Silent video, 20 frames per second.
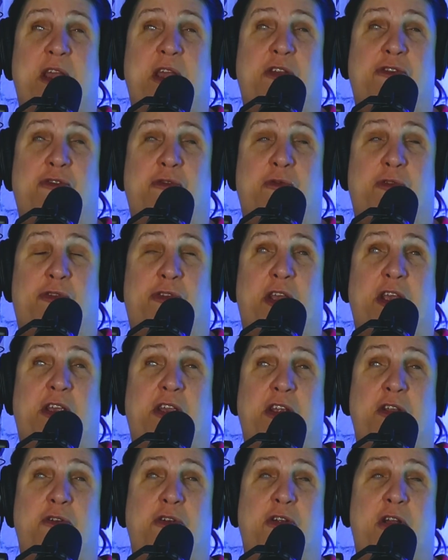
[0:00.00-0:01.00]
because it was
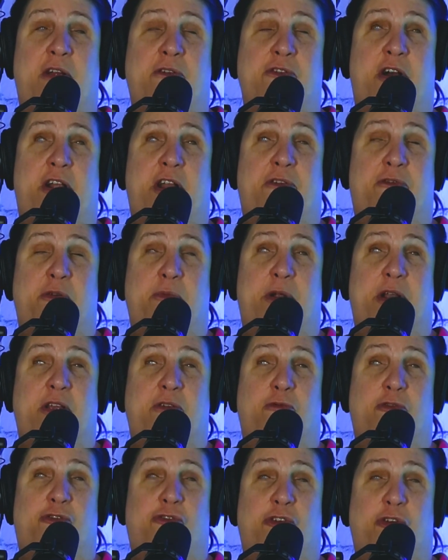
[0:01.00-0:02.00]
like, you know, not
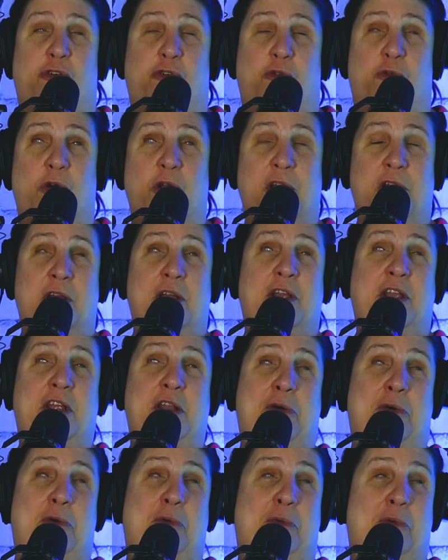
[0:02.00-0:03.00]
everybody was so,
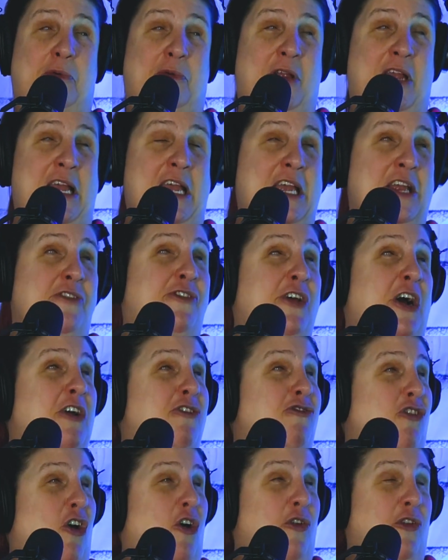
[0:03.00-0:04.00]
you know, in
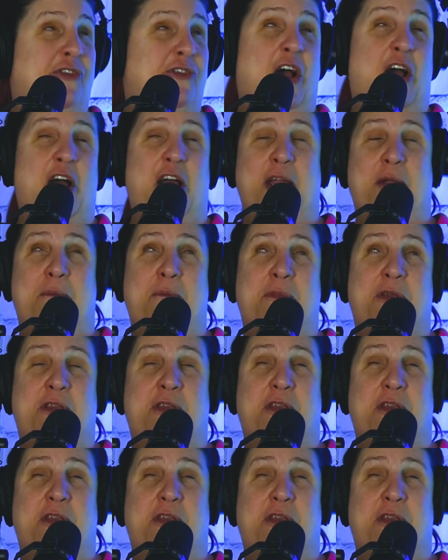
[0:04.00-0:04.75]
touch all the time.